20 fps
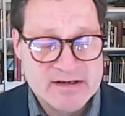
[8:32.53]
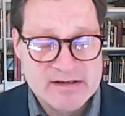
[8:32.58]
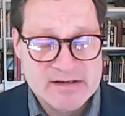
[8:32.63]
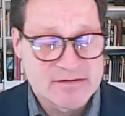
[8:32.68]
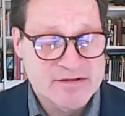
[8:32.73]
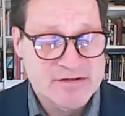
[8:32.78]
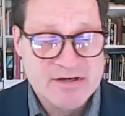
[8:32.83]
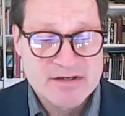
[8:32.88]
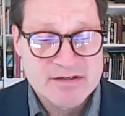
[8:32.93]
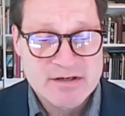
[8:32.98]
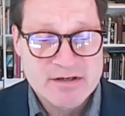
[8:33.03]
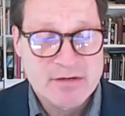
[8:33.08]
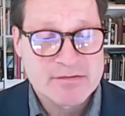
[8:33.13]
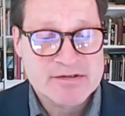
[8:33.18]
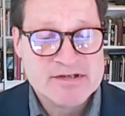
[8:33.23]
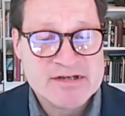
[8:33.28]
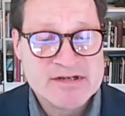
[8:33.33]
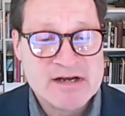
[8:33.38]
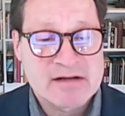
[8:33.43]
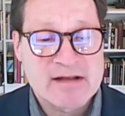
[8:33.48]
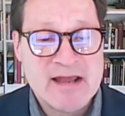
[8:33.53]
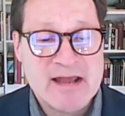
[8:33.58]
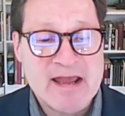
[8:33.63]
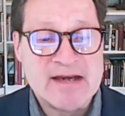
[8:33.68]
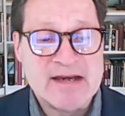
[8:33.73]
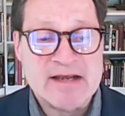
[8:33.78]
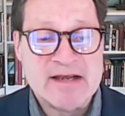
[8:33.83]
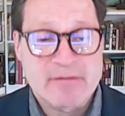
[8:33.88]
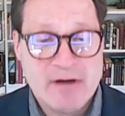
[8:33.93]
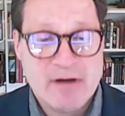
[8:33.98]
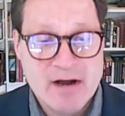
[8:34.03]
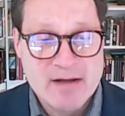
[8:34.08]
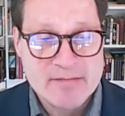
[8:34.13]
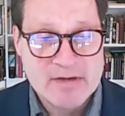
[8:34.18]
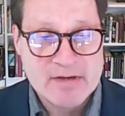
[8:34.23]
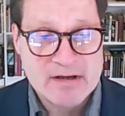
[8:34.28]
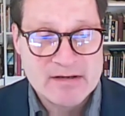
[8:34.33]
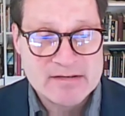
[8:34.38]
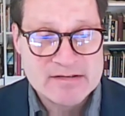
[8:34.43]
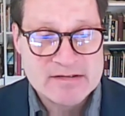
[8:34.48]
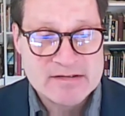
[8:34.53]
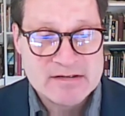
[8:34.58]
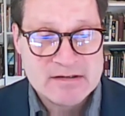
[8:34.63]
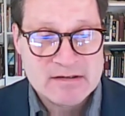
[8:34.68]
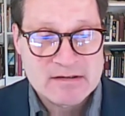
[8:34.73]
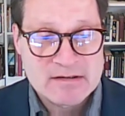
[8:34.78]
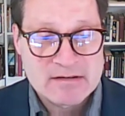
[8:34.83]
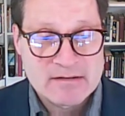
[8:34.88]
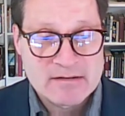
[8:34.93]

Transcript: dealers don't sell any crime guns.